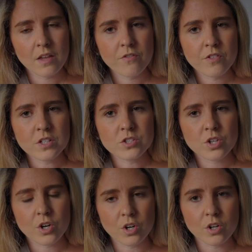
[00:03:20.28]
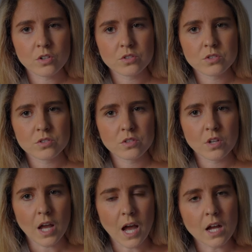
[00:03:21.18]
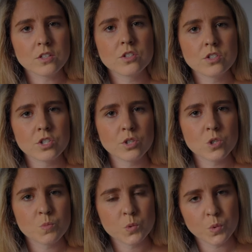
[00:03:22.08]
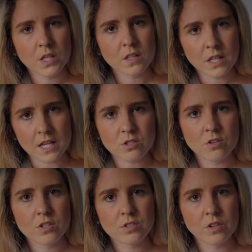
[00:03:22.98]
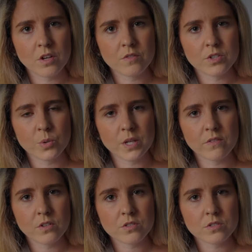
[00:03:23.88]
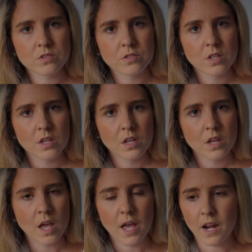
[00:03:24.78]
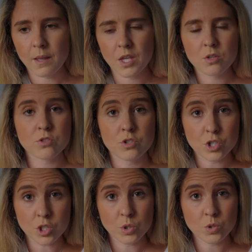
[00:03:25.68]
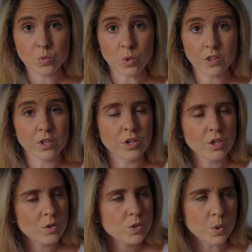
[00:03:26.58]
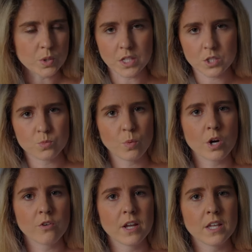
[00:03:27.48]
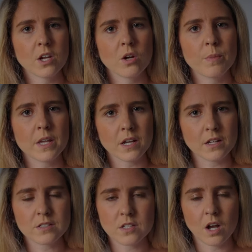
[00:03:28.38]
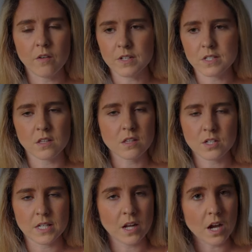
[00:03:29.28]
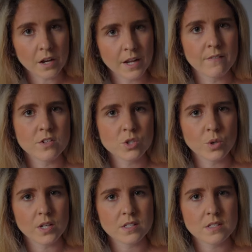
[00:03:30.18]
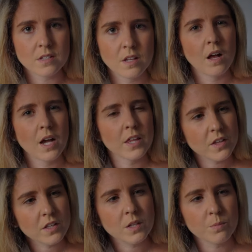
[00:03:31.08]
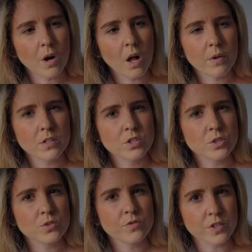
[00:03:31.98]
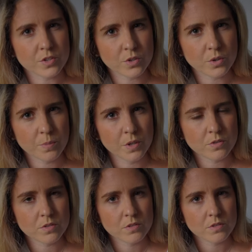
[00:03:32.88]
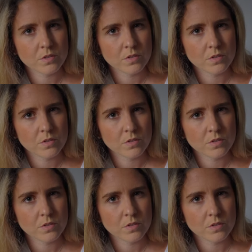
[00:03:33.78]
If these girls had to choose between the lesser than of two evils, and I use choose with huge quotation mark right here because obviously they did not have a choice, I think they'd probably choose physical abuse.